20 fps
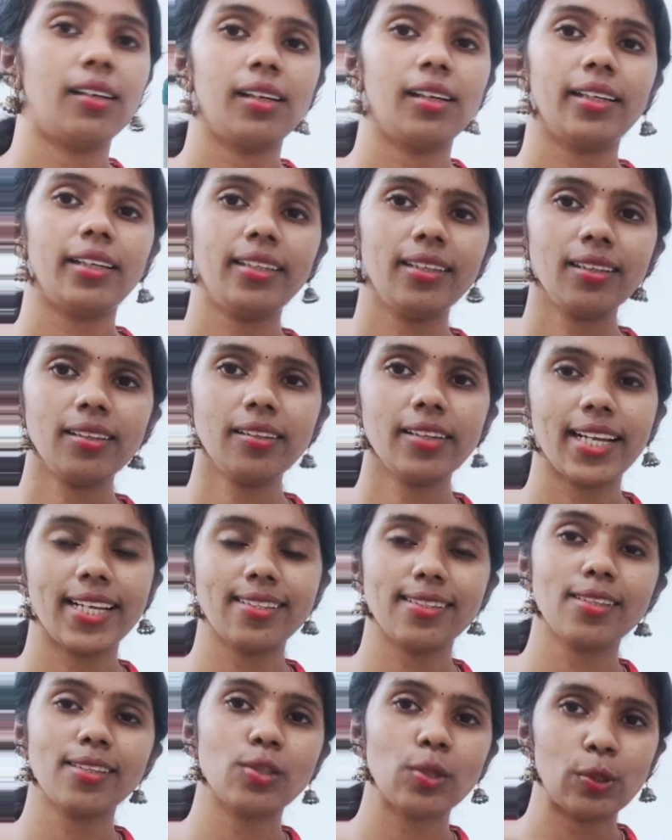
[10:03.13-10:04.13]
Here
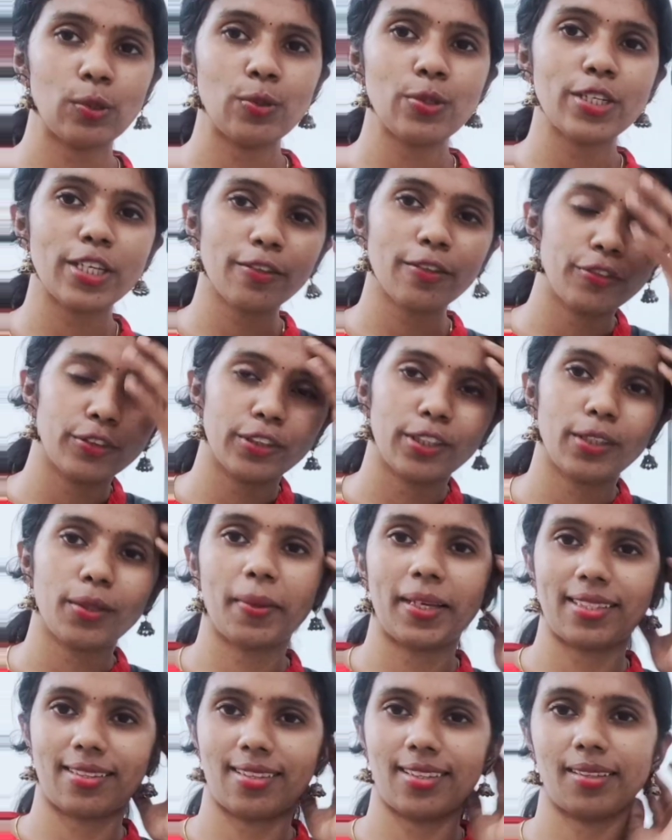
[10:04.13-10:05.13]
is a solution for the
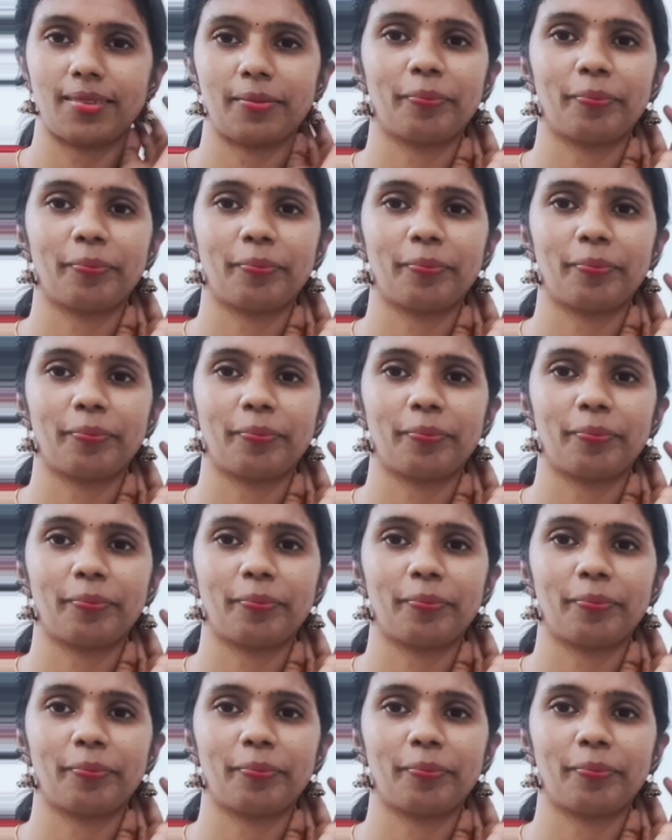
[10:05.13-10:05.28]
question.